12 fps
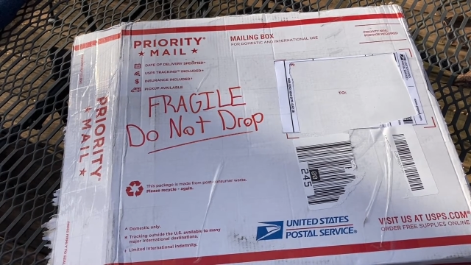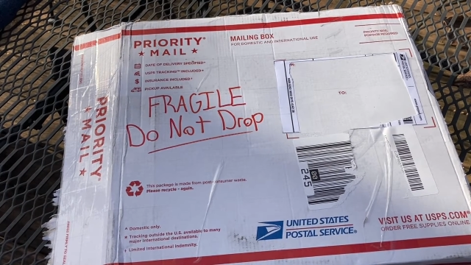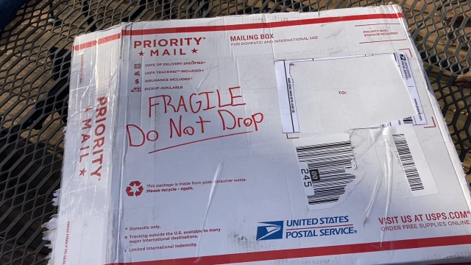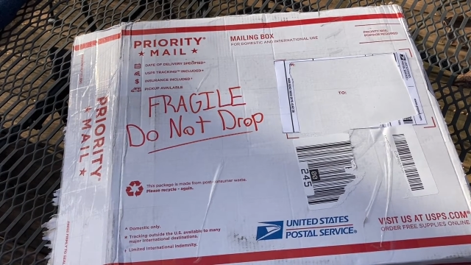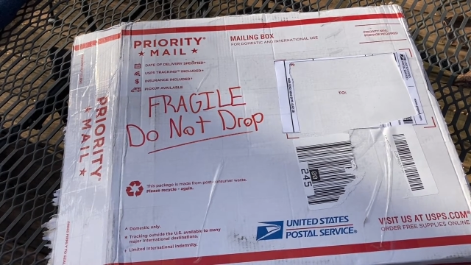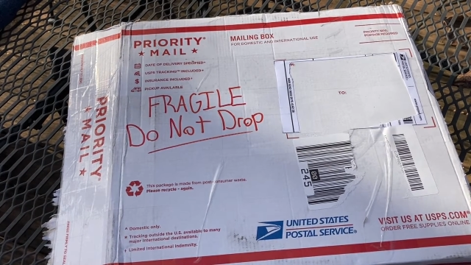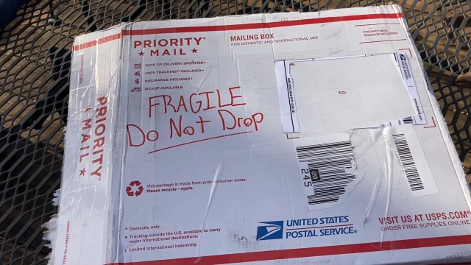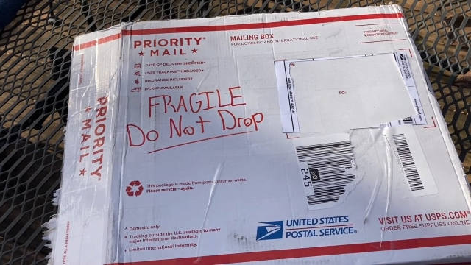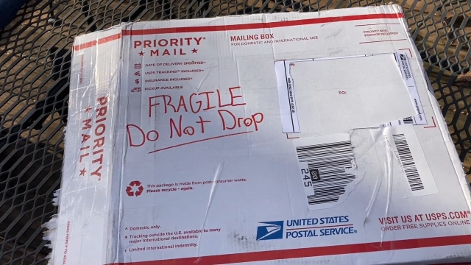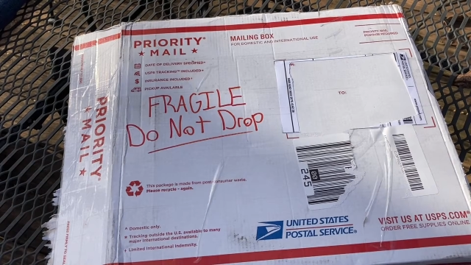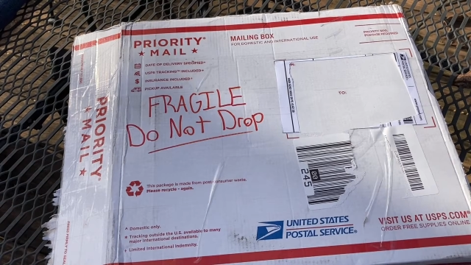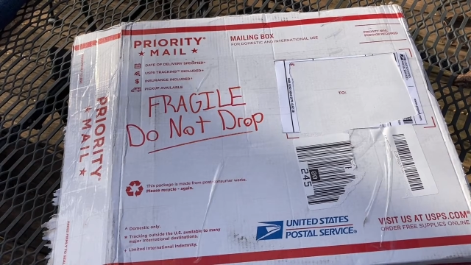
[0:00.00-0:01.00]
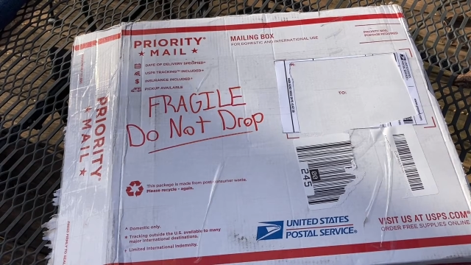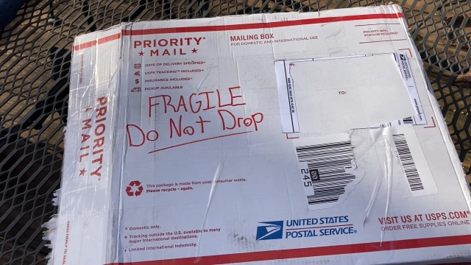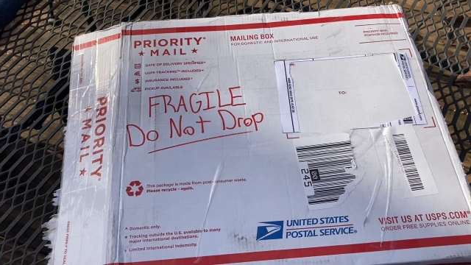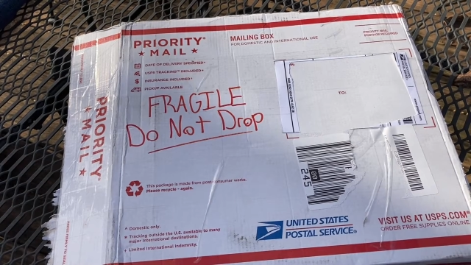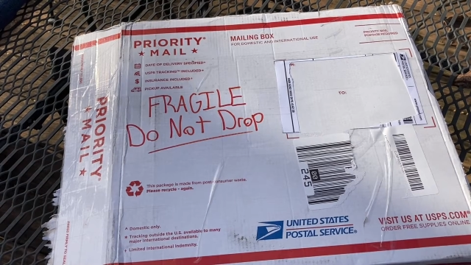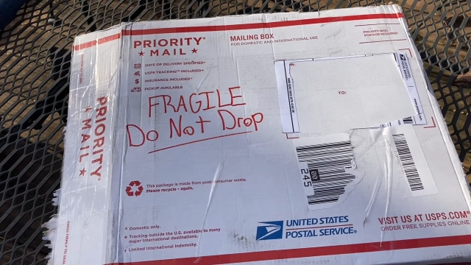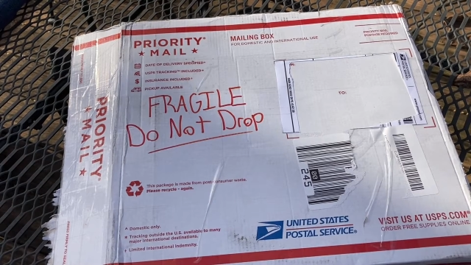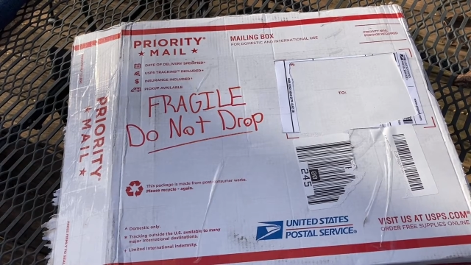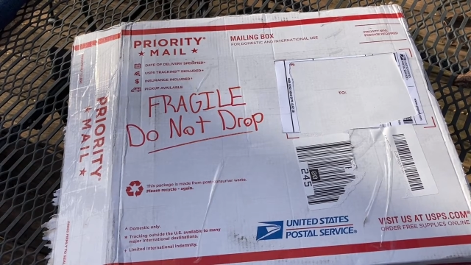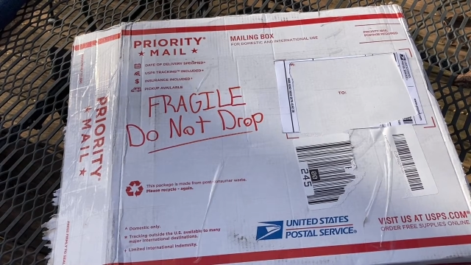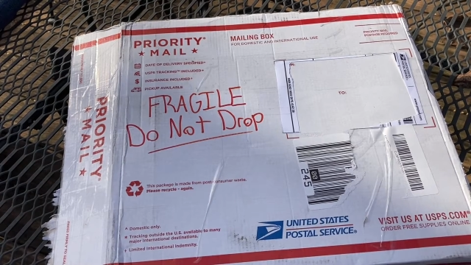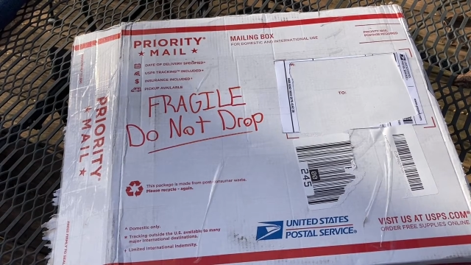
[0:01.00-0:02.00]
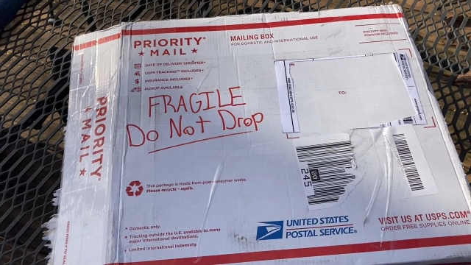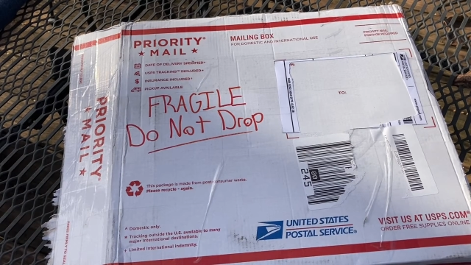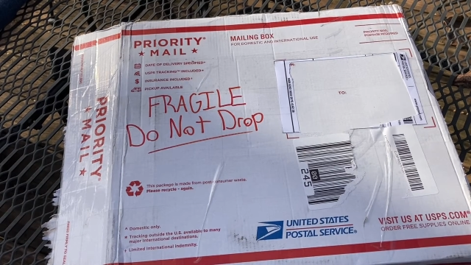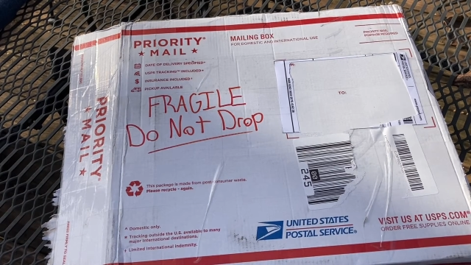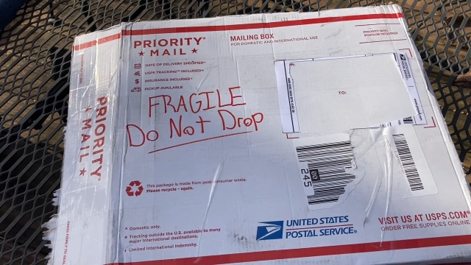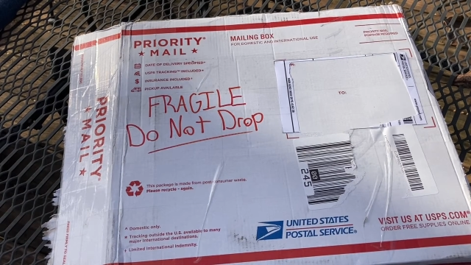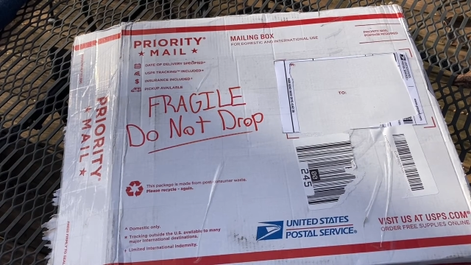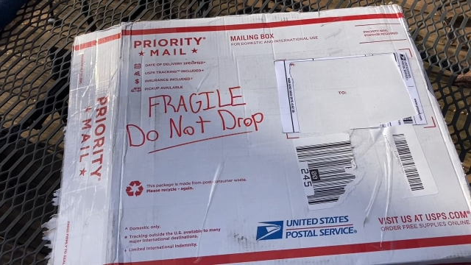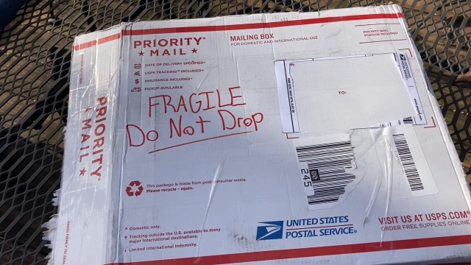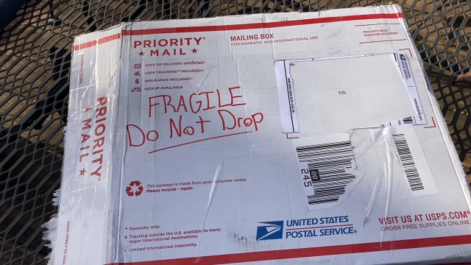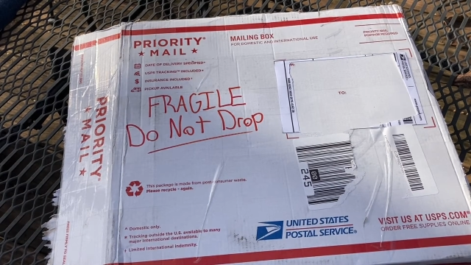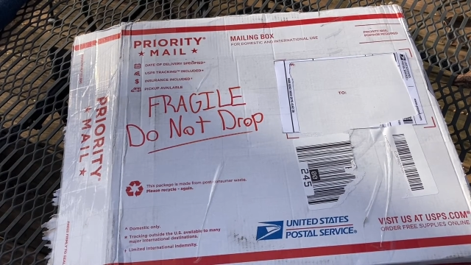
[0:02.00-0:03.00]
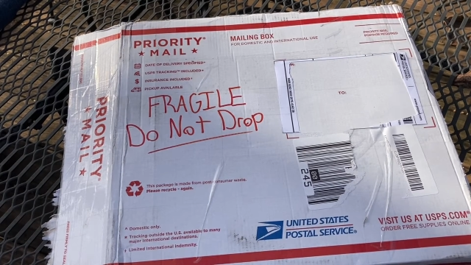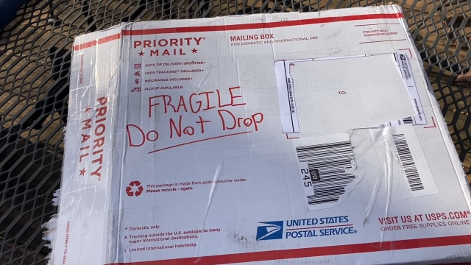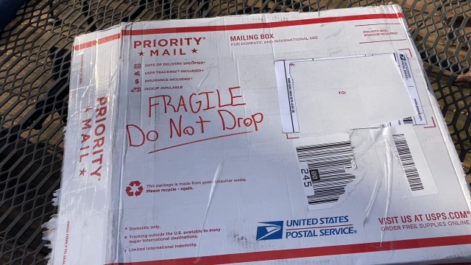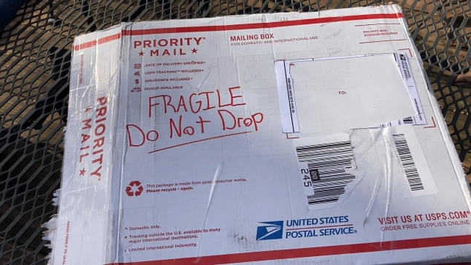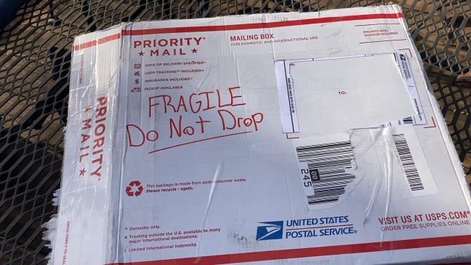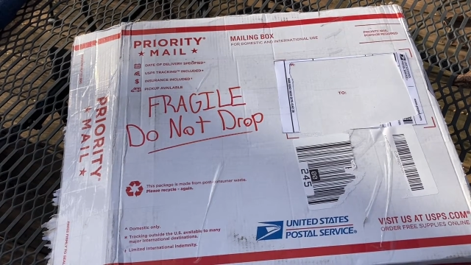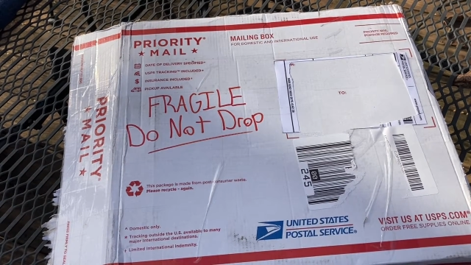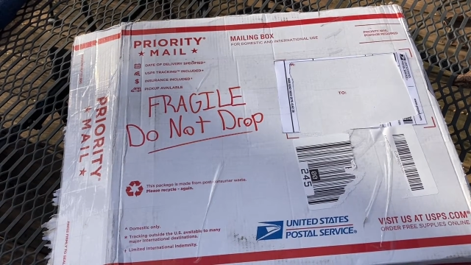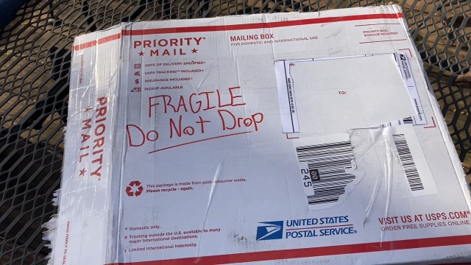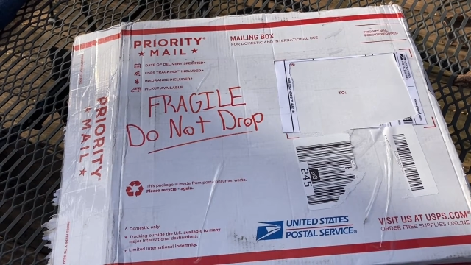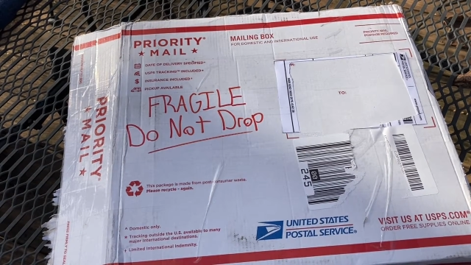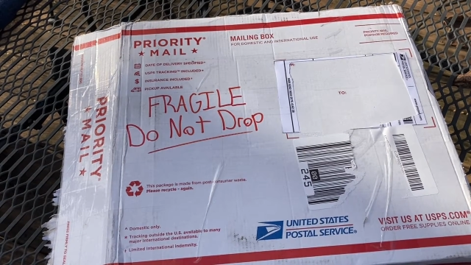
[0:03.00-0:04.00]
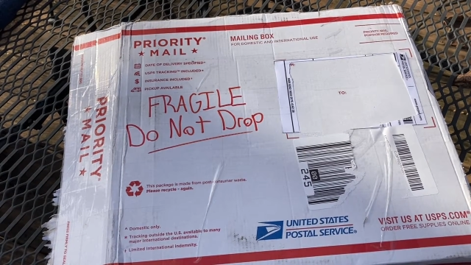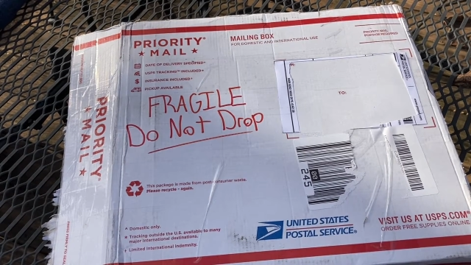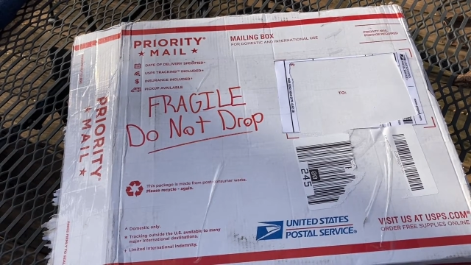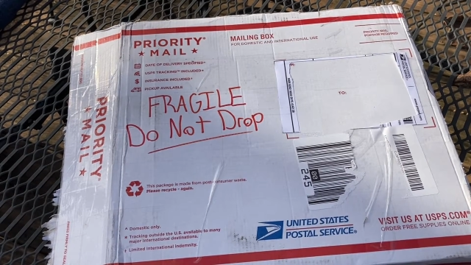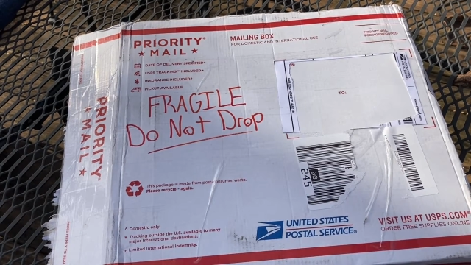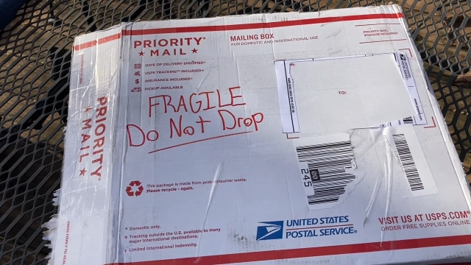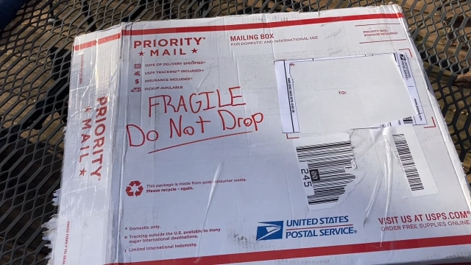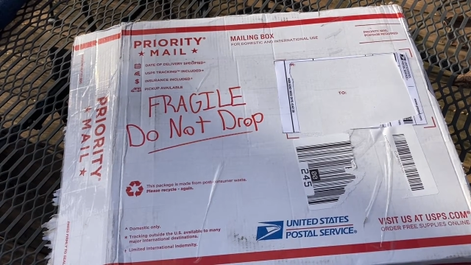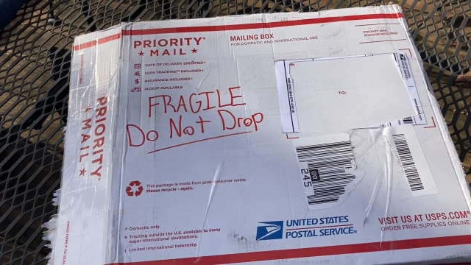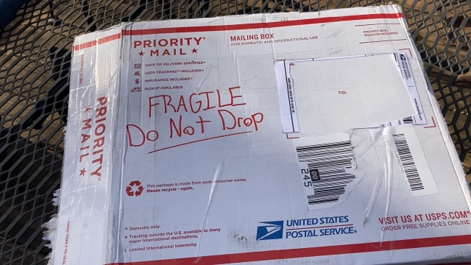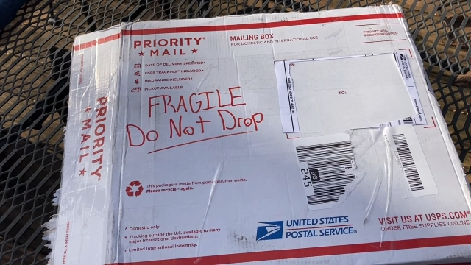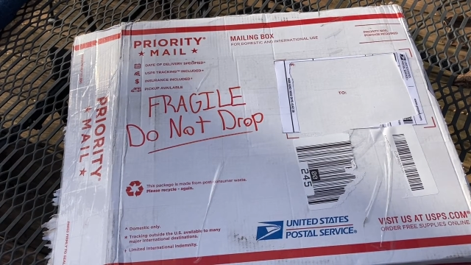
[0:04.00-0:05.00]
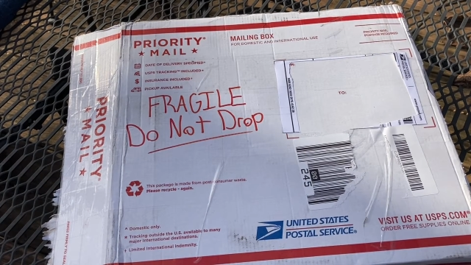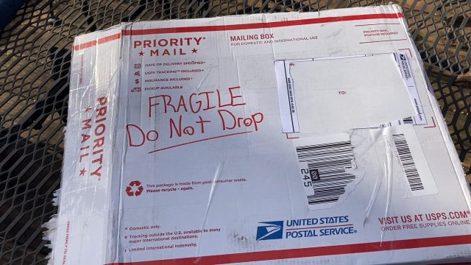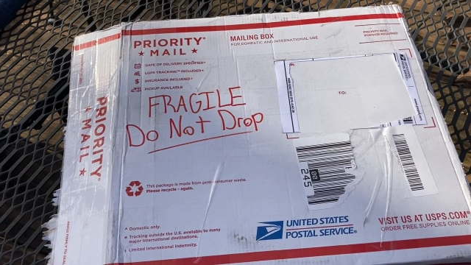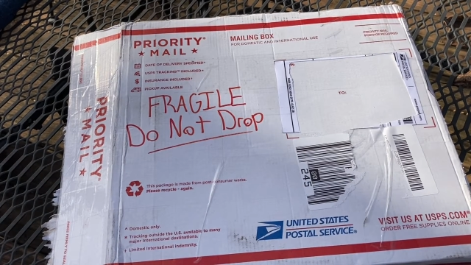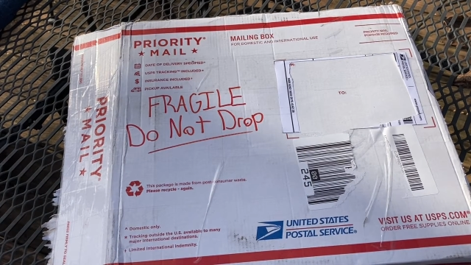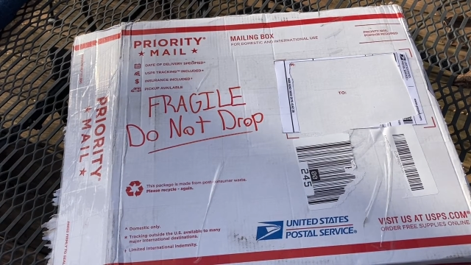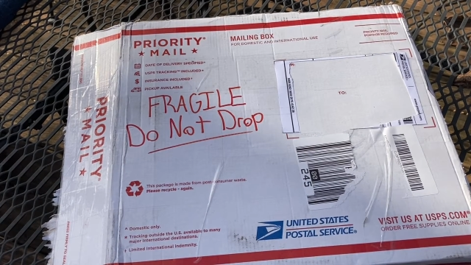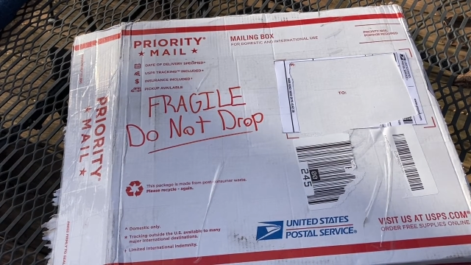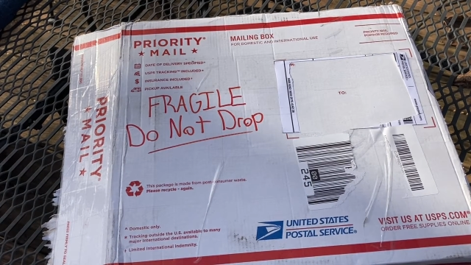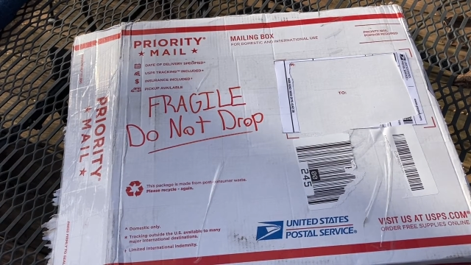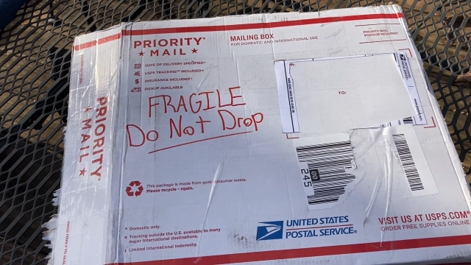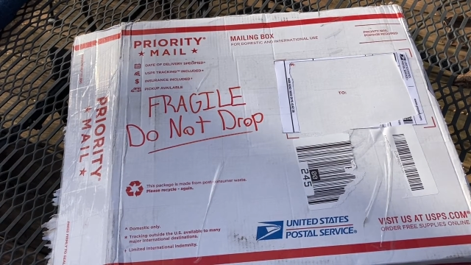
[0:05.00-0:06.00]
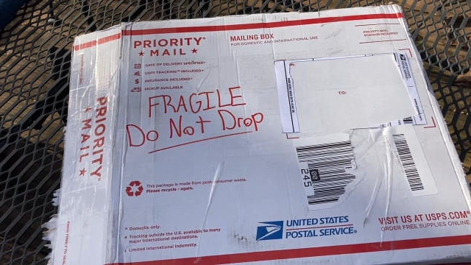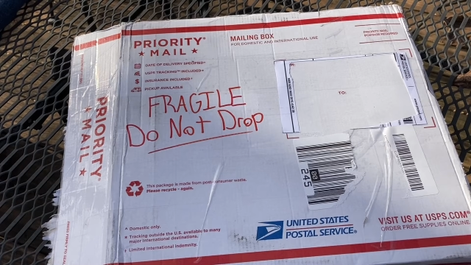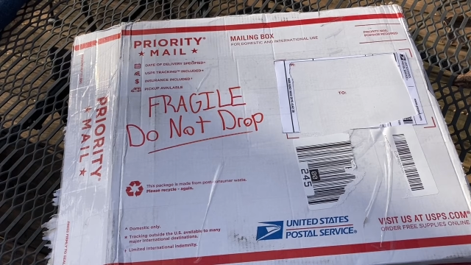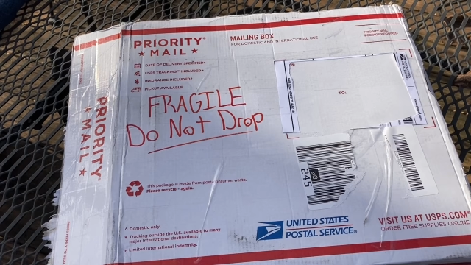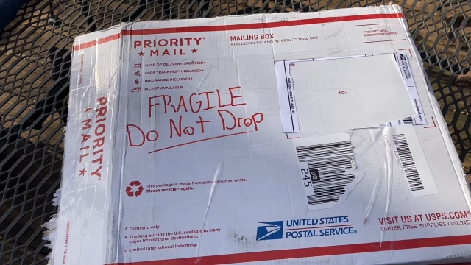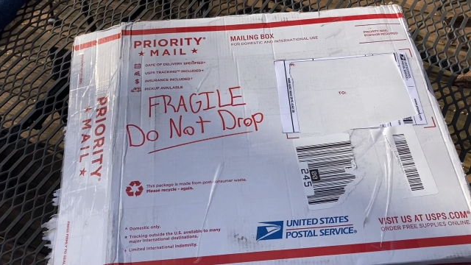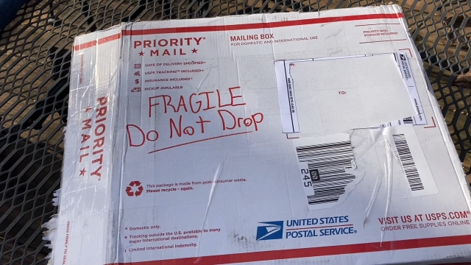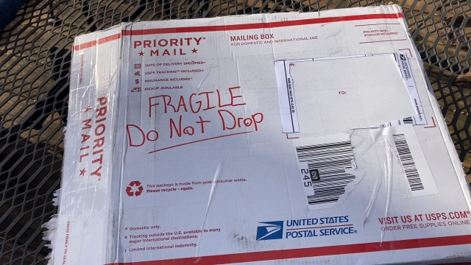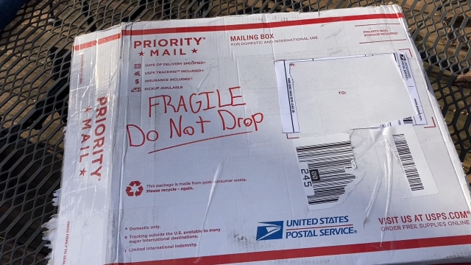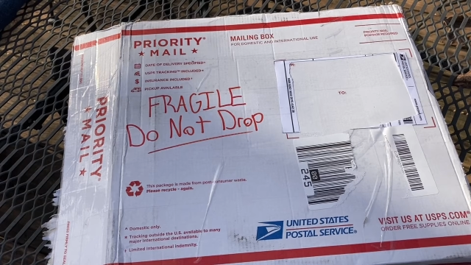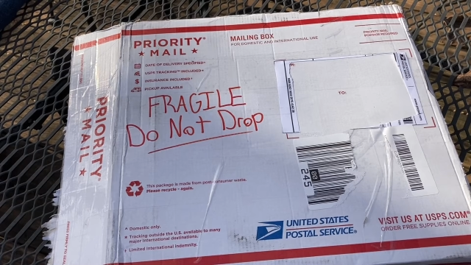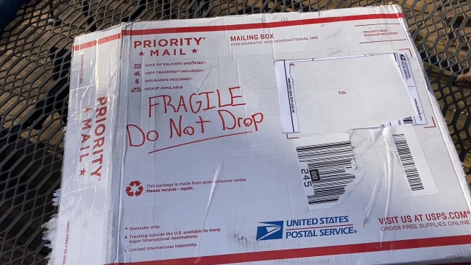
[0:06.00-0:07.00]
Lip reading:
No face is visible, so there are no lips to read.